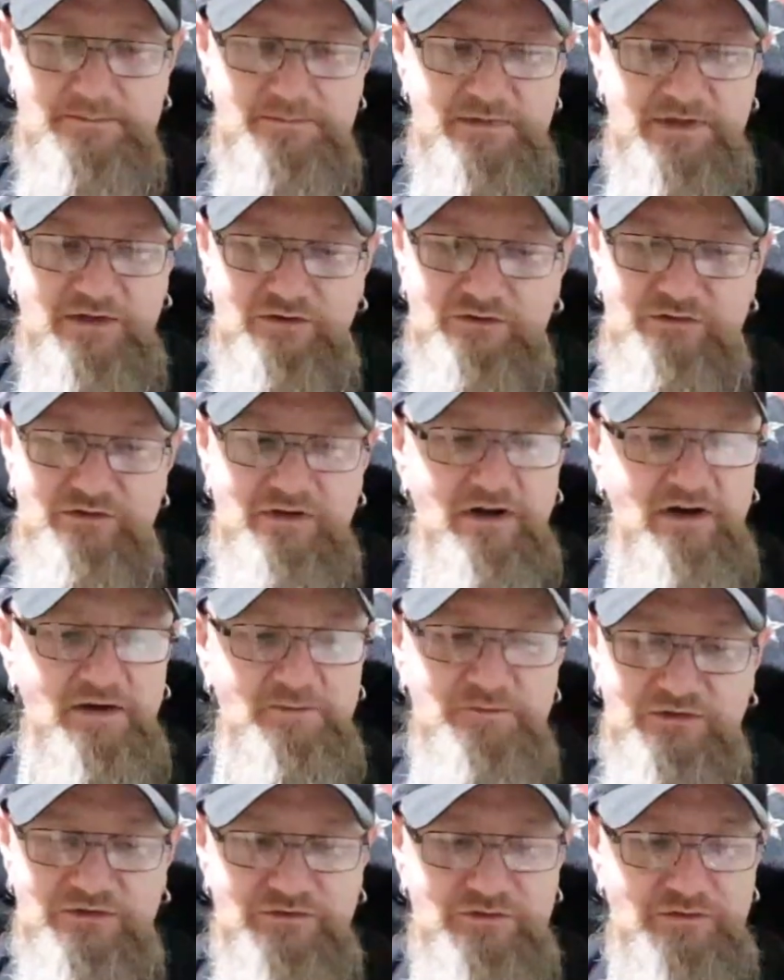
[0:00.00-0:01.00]
Because
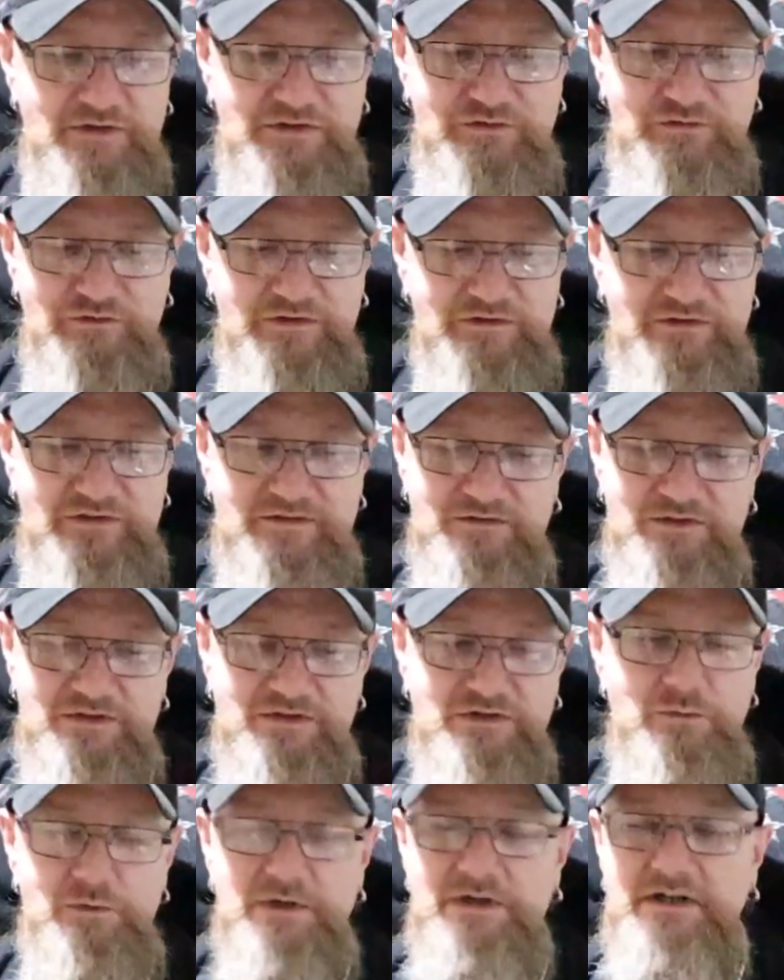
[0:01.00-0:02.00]
I'm just not interested. If you're
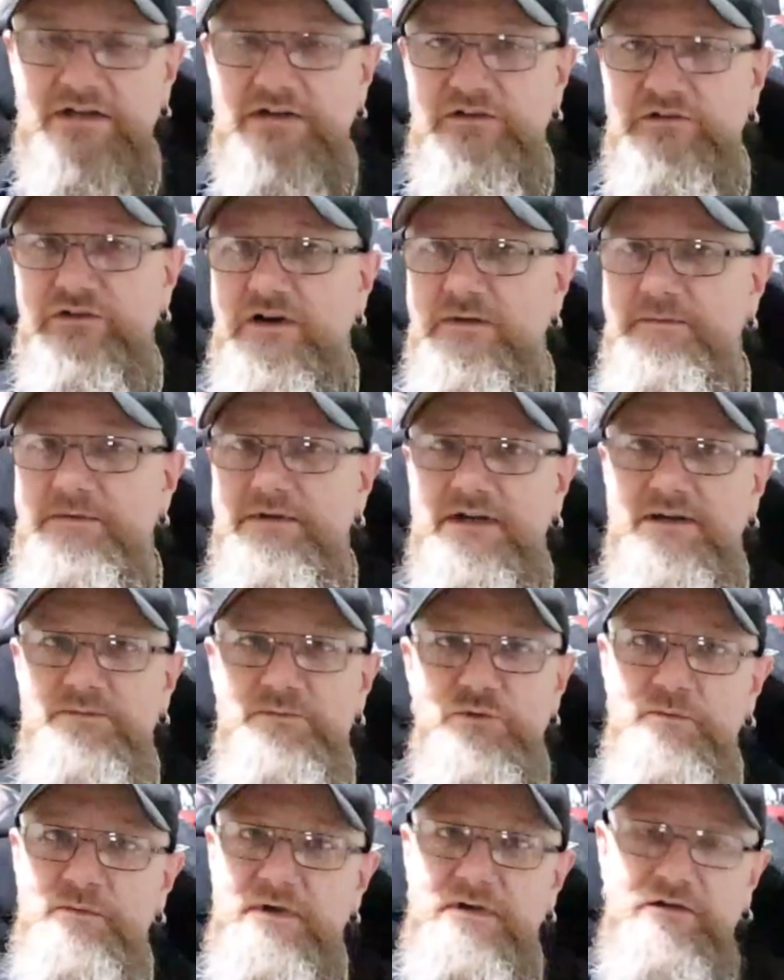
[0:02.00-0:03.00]
going to call it an English IPA and
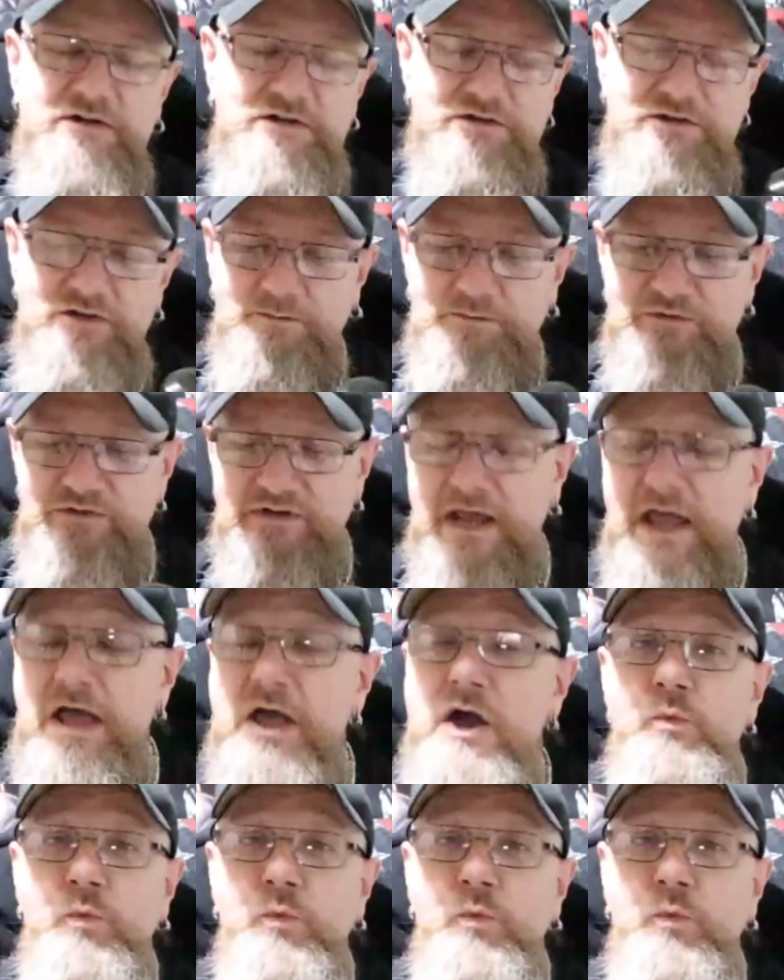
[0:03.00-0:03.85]
put American hops in it,